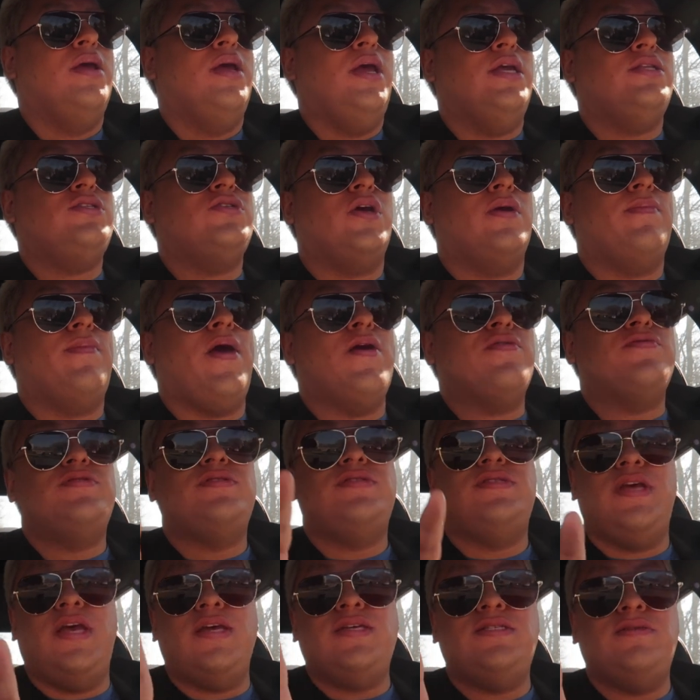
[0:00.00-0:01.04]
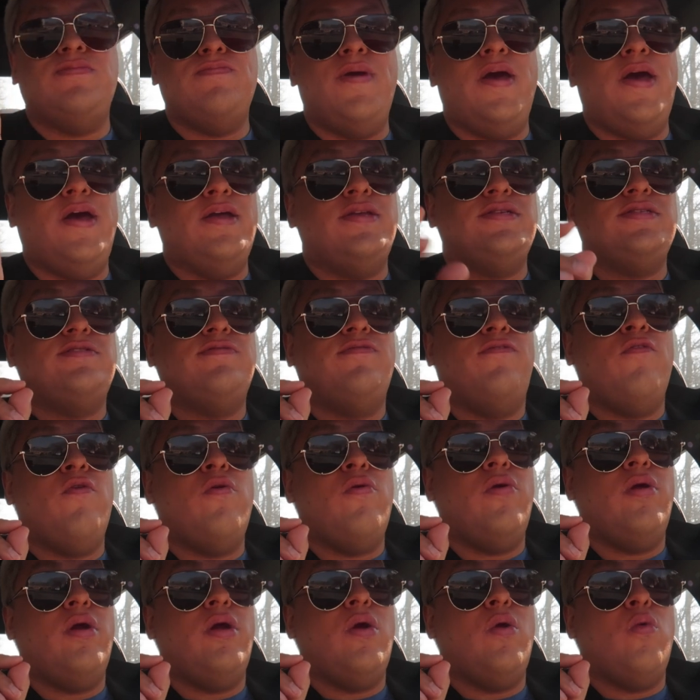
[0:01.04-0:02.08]
It took about six months
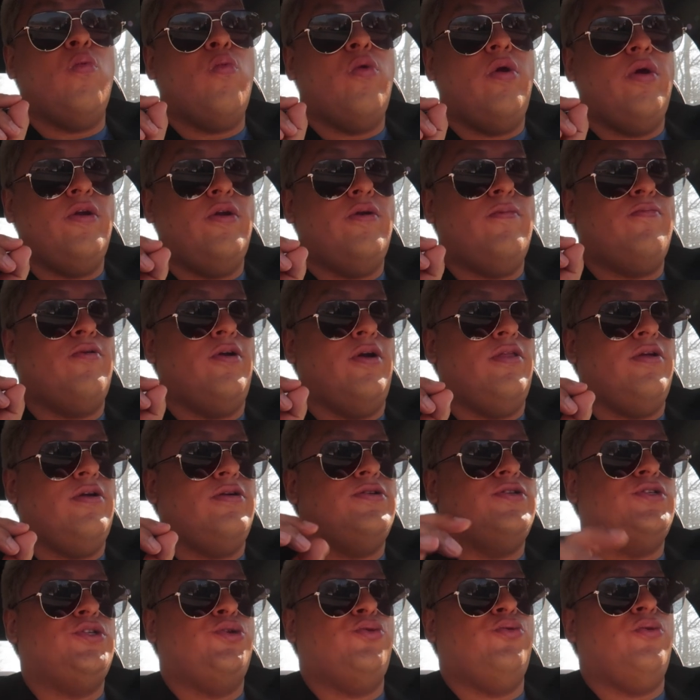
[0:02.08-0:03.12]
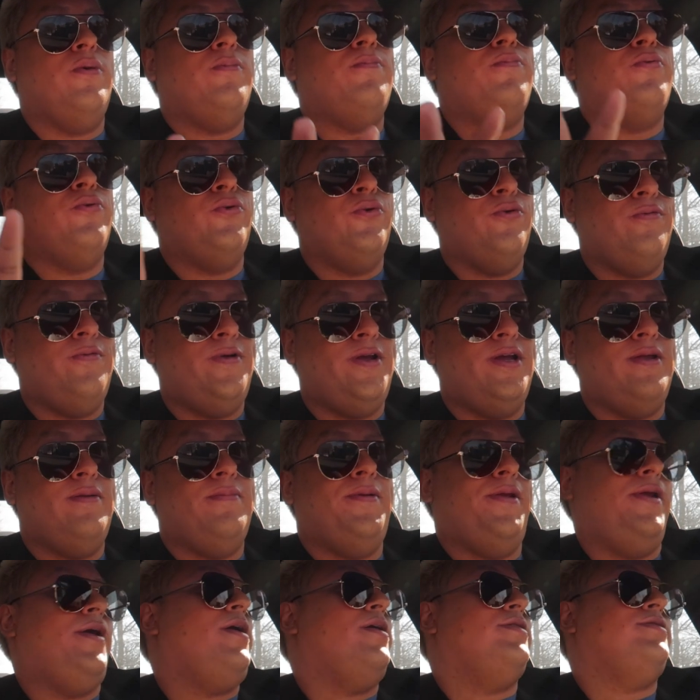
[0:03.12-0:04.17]
for Warner Brothers to approve it
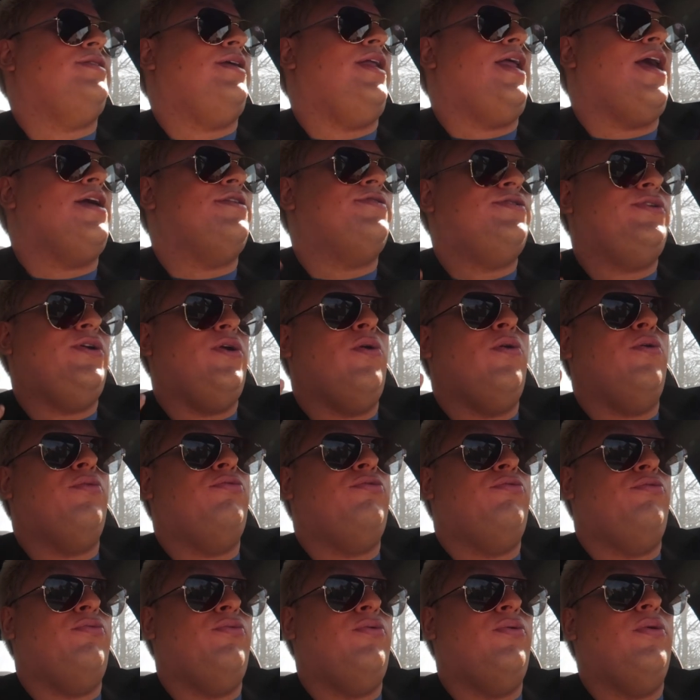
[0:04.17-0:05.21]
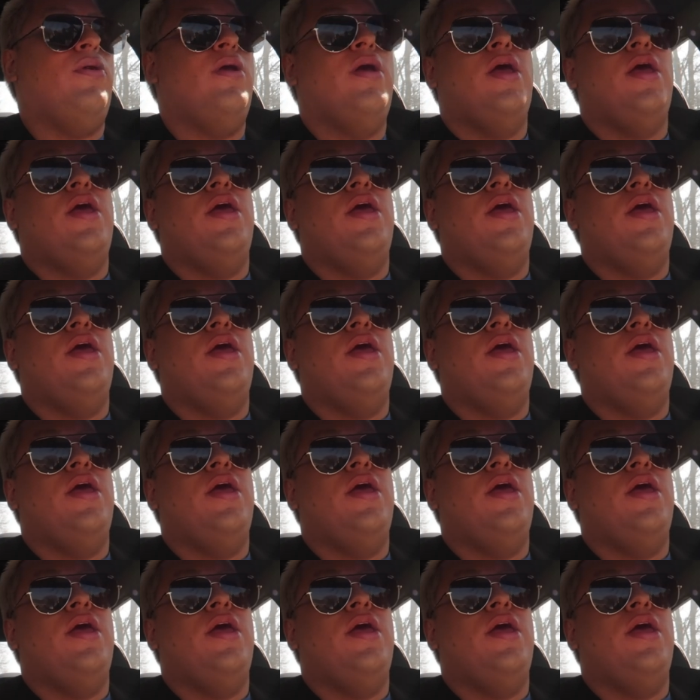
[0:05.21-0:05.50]
because it has to go through